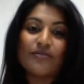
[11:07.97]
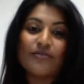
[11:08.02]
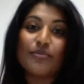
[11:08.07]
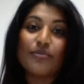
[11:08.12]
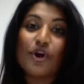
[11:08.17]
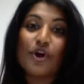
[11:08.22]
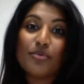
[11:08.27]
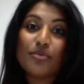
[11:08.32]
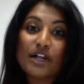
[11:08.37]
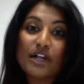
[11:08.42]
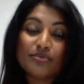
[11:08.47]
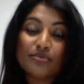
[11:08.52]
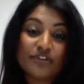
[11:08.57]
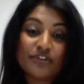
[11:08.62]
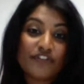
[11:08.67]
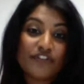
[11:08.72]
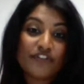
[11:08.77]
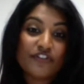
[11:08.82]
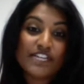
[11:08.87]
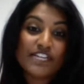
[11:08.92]
We then
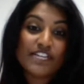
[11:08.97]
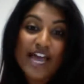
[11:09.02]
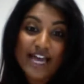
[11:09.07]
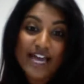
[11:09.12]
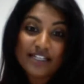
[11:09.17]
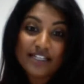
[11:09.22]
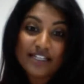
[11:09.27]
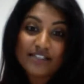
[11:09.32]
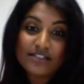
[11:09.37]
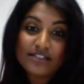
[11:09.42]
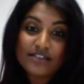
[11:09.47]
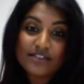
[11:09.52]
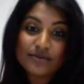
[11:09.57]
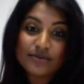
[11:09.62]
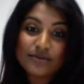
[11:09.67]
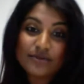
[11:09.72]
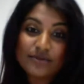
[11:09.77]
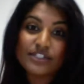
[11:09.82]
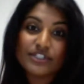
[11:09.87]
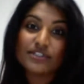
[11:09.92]
have Mobile
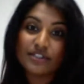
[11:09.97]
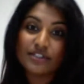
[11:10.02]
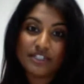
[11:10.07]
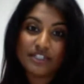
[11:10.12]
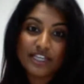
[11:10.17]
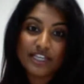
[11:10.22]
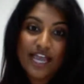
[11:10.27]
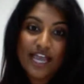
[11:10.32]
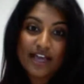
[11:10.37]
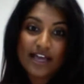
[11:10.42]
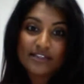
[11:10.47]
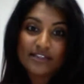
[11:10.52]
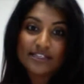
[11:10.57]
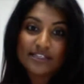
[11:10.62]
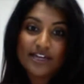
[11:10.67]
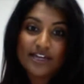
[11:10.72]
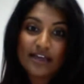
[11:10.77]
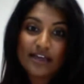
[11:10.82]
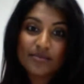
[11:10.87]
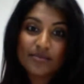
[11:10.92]
Preferred Ads,
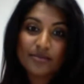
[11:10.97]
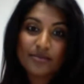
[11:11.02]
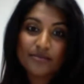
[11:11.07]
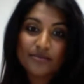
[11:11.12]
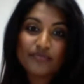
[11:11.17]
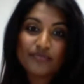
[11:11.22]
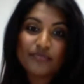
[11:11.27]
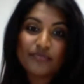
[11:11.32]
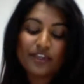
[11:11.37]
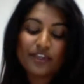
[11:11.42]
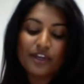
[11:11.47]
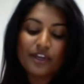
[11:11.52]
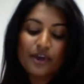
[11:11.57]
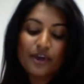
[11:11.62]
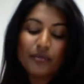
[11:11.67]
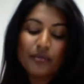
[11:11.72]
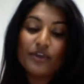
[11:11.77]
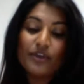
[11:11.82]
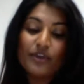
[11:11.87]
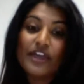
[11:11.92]
which is under the Ads
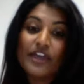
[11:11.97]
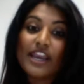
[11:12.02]
tab.